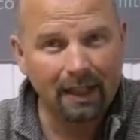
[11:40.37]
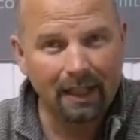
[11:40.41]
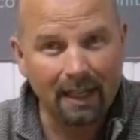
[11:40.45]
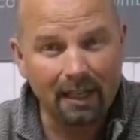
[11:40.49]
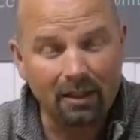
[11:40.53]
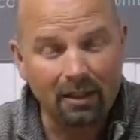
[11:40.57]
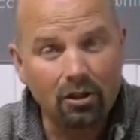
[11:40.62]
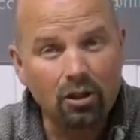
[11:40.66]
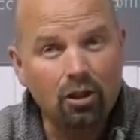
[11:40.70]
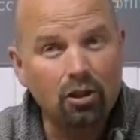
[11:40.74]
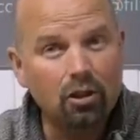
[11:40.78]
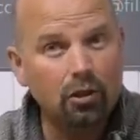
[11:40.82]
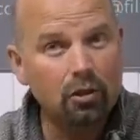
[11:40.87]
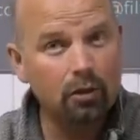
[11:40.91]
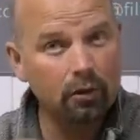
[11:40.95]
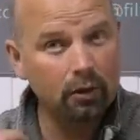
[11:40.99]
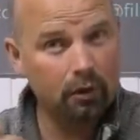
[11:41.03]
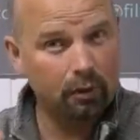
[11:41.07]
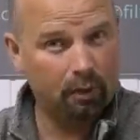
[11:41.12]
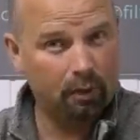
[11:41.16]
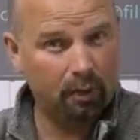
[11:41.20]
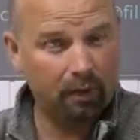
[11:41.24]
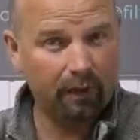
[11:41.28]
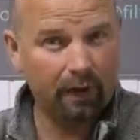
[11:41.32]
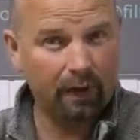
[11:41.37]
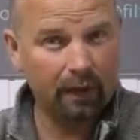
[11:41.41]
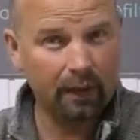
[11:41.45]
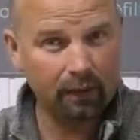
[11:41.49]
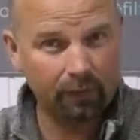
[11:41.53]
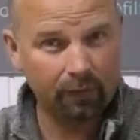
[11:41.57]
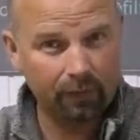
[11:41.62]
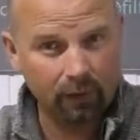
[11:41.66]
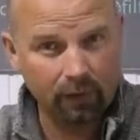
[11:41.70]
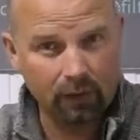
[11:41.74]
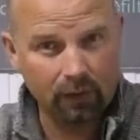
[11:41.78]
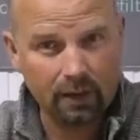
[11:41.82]
it should provide
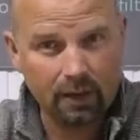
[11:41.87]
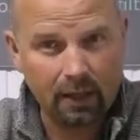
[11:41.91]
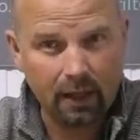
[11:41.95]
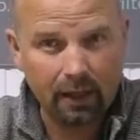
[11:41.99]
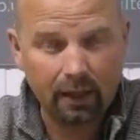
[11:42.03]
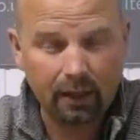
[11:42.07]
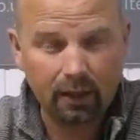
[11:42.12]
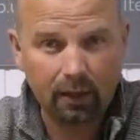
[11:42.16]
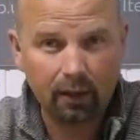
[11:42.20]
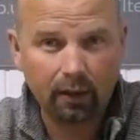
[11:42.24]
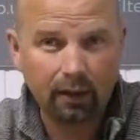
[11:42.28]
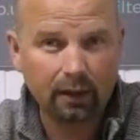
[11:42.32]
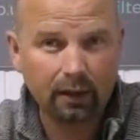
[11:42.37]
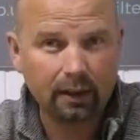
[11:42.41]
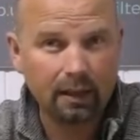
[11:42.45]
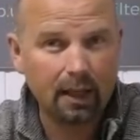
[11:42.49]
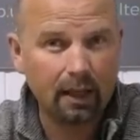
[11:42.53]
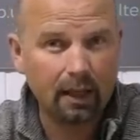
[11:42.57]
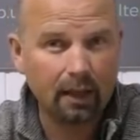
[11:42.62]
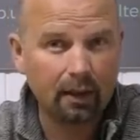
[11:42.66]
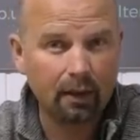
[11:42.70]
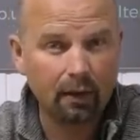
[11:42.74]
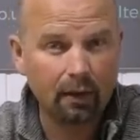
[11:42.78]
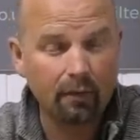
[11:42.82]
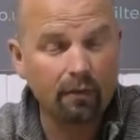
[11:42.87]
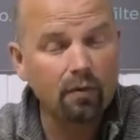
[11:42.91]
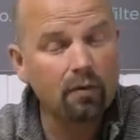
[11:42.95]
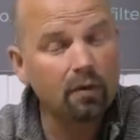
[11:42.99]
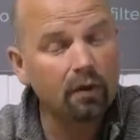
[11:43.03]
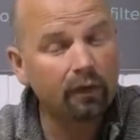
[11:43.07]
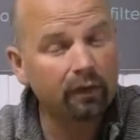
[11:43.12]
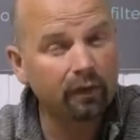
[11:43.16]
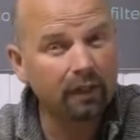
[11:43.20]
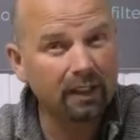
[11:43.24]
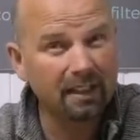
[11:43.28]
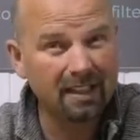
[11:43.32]
a full cycle on a tank of
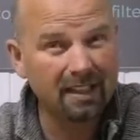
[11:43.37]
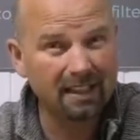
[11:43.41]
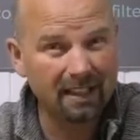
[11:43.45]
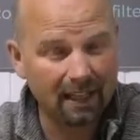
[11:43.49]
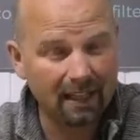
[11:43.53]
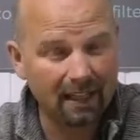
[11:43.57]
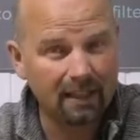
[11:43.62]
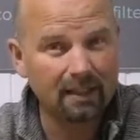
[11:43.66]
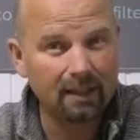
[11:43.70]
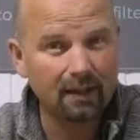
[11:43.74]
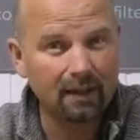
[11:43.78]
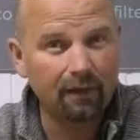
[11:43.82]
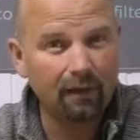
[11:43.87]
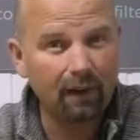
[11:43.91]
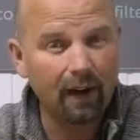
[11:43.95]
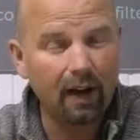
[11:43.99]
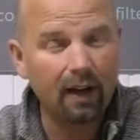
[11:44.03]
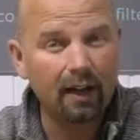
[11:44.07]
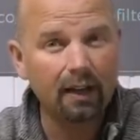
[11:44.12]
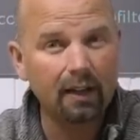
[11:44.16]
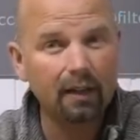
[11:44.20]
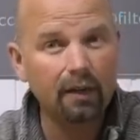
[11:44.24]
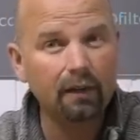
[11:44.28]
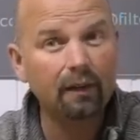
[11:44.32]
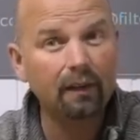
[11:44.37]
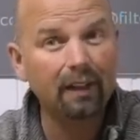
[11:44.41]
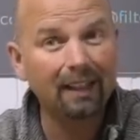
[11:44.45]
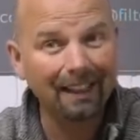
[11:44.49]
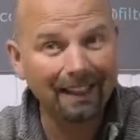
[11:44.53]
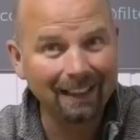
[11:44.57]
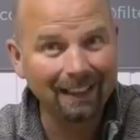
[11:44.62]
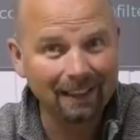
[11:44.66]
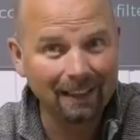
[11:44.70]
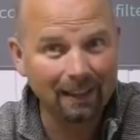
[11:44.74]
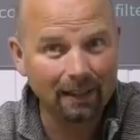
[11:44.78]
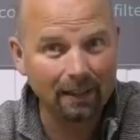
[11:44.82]
roughly 65
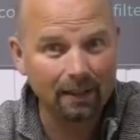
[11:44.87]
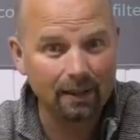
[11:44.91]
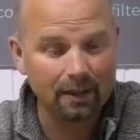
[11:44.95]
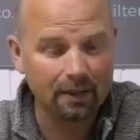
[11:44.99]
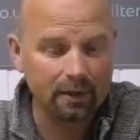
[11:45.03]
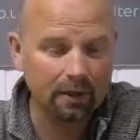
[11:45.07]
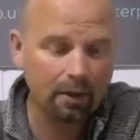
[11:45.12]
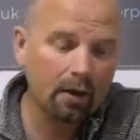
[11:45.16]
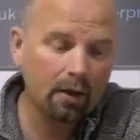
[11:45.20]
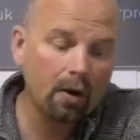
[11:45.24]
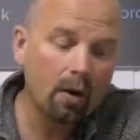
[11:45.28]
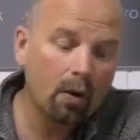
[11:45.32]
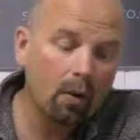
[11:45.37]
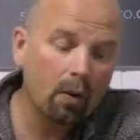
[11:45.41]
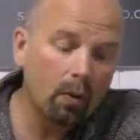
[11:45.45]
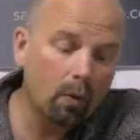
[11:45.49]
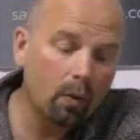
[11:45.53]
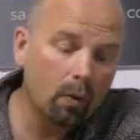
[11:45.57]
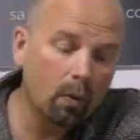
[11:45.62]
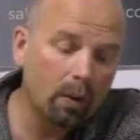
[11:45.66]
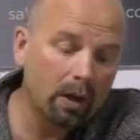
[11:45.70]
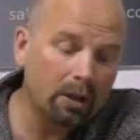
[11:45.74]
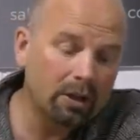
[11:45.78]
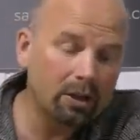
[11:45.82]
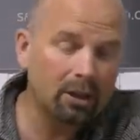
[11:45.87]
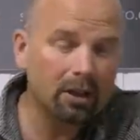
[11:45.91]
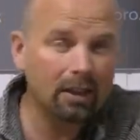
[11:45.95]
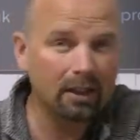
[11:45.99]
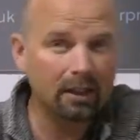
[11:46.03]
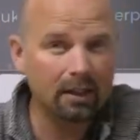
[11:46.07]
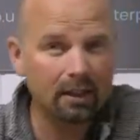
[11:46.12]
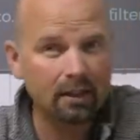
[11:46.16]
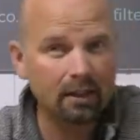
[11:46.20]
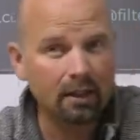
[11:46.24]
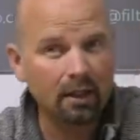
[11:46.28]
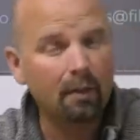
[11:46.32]
litres which
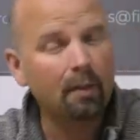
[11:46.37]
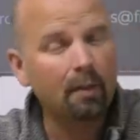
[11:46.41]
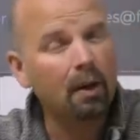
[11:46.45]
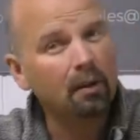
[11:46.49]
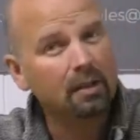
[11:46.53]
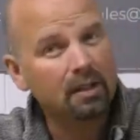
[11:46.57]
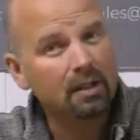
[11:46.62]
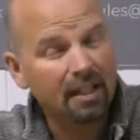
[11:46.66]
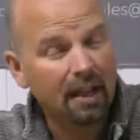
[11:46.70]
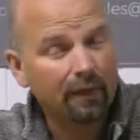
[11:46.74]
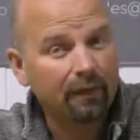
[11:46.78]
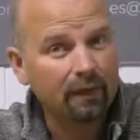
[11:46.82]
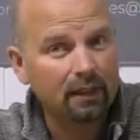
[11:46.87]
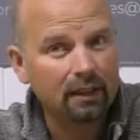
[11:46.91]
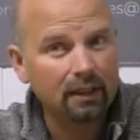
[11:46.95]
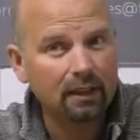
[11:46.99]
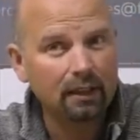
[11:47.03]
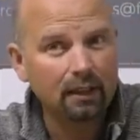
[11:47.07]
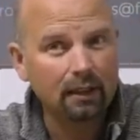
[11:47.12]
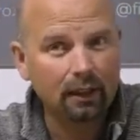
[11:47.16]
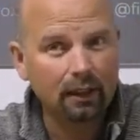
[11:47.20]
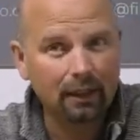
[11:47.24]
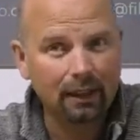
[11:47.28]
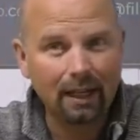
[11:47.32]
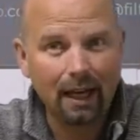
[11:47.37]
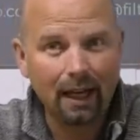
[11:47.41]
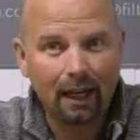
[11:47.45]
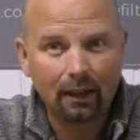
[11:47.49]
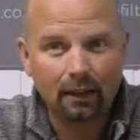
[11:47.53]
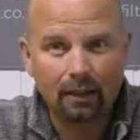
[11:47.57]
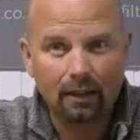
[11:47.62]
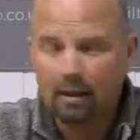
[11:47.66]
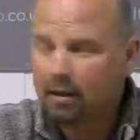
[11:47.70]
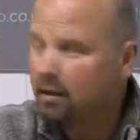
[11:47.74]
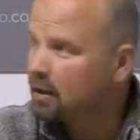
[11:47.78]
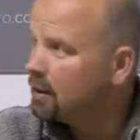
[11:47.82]
is about 17
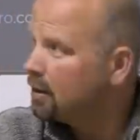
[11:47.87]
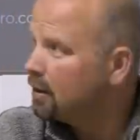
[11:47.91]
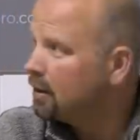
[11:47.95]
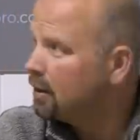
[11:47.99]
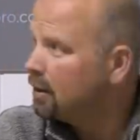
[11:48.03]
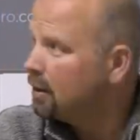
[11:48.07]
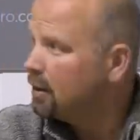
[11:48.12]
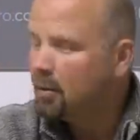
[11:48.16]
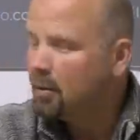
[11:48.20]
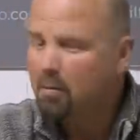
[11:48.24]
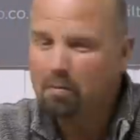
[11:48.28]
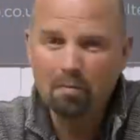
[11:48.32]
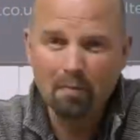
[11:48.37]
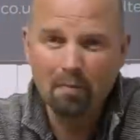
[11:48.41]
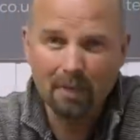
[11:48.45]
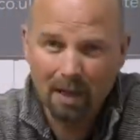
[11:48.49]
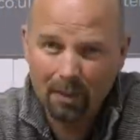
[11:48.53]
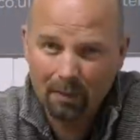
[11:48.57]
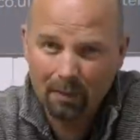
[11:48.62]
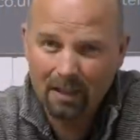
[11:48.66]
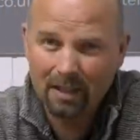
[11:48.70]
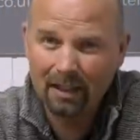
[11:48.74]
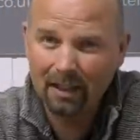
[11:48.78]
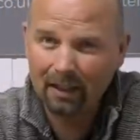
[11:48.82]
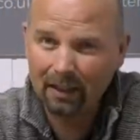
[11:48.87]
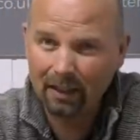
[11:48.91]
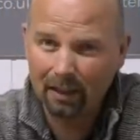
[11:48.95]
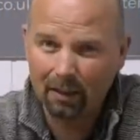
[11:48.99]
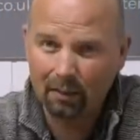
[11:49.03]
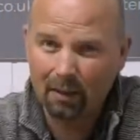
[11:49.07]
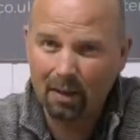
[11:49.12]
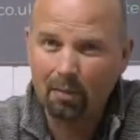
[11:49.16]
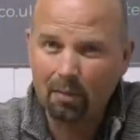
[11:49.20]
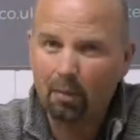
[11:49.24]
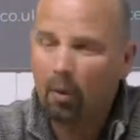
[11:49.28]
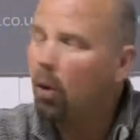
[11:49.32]
gallons, maybe it's a little
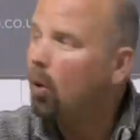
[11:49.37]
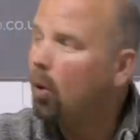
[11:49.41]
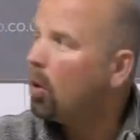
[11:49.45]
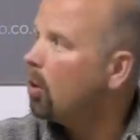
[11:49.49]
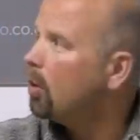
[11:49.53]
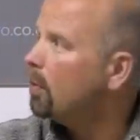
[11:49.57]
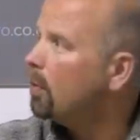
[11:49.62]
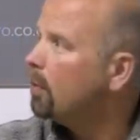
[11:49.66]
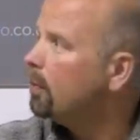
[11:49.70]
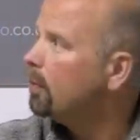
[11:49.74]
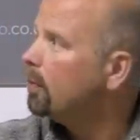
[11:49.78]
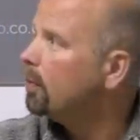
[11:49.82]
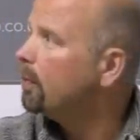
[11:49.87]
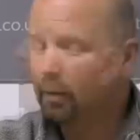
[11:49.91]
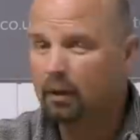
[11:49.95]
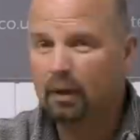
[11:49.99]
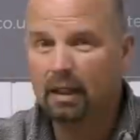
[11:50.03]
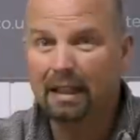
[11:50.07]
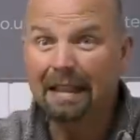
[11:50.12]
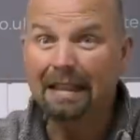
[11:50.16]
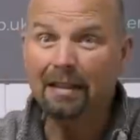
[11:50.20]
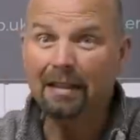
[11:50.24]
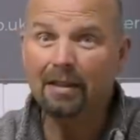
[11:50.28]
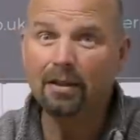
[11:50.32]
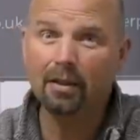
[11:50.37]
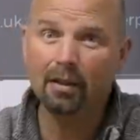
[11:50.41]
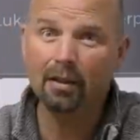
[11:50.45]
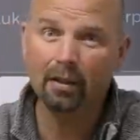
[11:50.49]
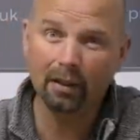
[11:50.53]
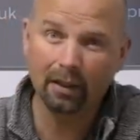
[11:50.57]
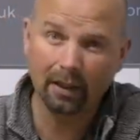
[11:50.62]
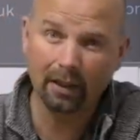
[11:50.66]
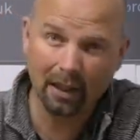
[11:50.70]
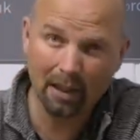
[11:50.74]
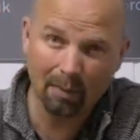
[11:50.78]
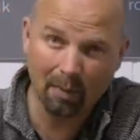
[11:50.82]
bit more. It'll
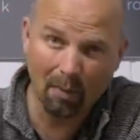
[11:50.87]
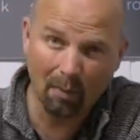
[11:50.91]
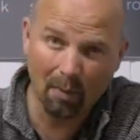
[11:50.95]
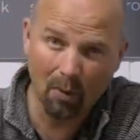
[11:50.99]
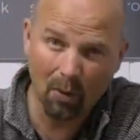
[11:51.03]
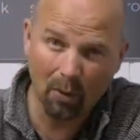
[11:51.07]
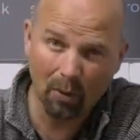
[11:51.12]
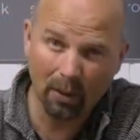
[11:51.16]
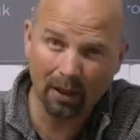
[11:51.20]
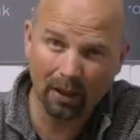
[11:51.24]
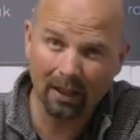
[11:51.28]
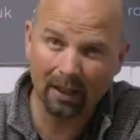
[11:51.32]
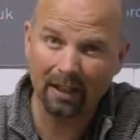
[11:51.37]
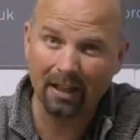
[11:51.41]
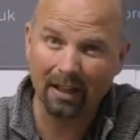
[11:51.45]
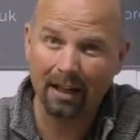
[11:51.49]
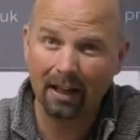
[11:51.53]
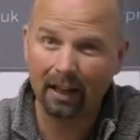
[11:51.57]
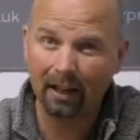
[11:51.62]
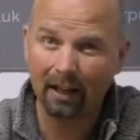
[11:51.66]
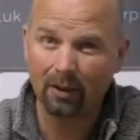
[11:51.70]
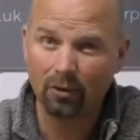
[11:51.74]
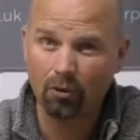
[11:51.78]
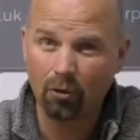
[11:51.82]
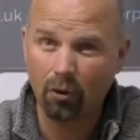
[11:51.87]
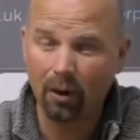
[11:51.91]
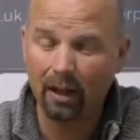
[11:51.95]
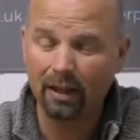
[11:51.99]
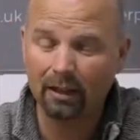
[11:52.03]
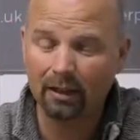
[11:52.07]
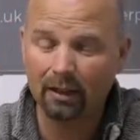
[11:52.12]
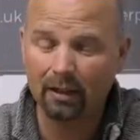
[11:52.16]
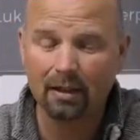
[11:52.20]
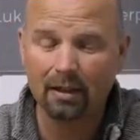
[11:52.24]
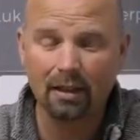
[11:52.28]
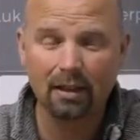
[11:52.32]
certainly keep ammonia and
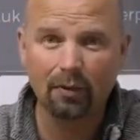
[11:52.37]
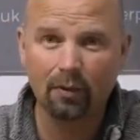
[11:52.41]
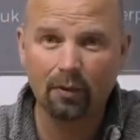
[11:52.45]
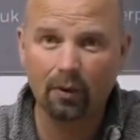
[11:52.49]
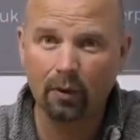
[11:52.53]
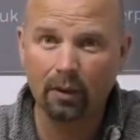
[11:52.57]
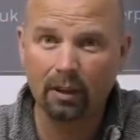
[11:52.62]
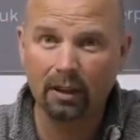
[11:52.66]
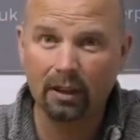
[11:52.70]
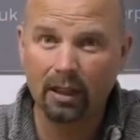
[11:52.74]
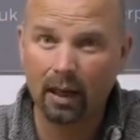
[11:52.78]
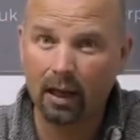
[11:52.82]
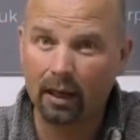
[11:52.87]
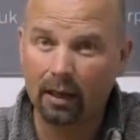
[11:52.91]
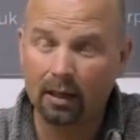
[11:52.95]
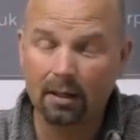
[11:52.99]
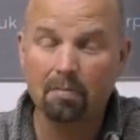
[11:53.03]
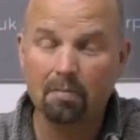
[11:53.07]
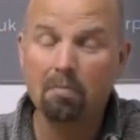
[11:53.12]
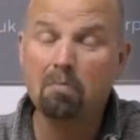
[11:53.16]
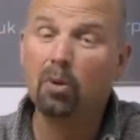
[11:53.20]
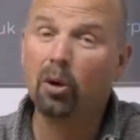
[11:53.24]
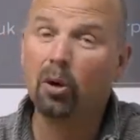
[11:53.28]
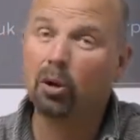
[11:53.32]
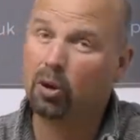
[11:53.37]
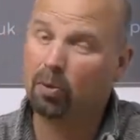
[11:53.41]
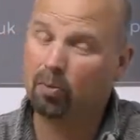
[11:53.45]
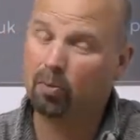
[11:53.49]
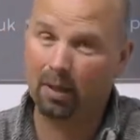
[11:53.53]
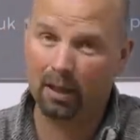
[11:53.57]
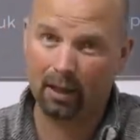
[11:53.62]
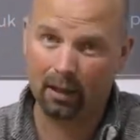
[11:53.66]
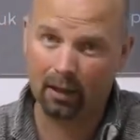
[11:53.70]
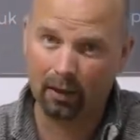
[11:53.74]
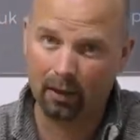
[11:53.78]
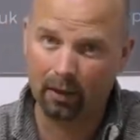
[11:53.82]
nitrite at zero in tanks much
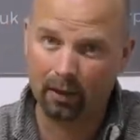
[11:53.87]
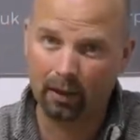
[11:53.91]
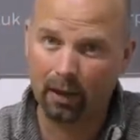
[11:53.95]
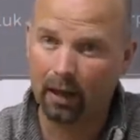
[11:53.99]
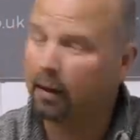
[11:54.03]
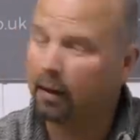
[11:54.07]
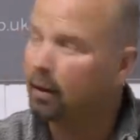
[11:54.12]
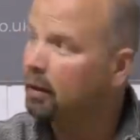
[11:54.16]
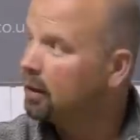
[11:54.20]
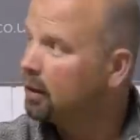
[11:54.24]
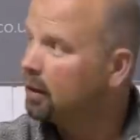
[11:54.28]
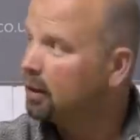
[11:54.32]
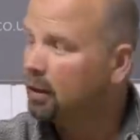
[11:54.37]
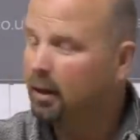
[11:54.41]
bigger than that,